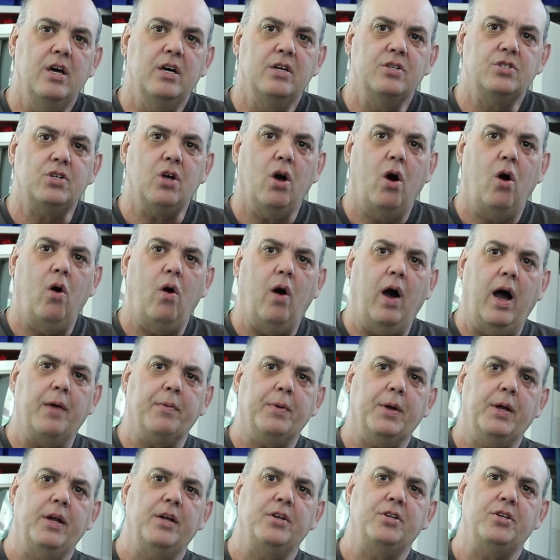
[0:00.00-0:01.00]
So
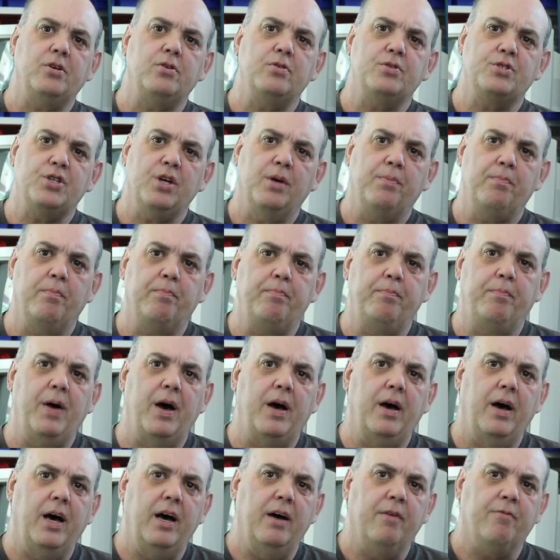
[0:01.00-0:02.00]
I'm going to do some
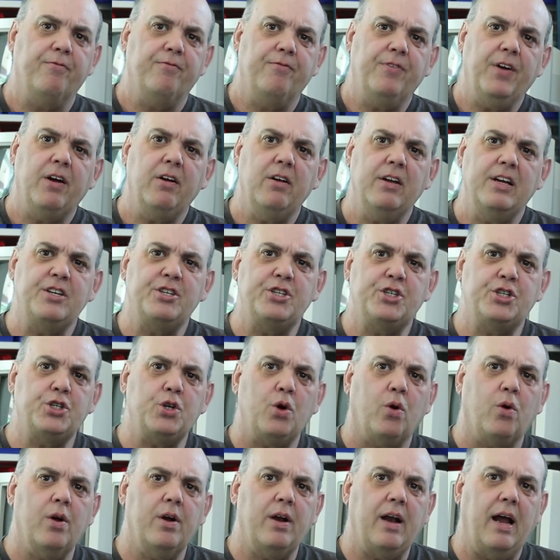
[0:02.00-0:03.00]
fairly
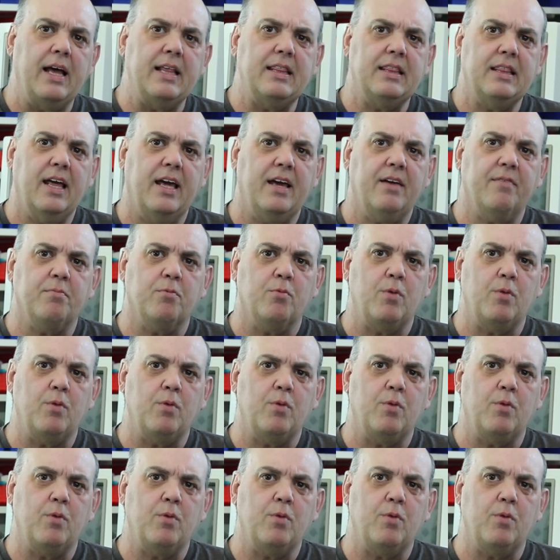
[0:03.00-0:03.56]
short, I think,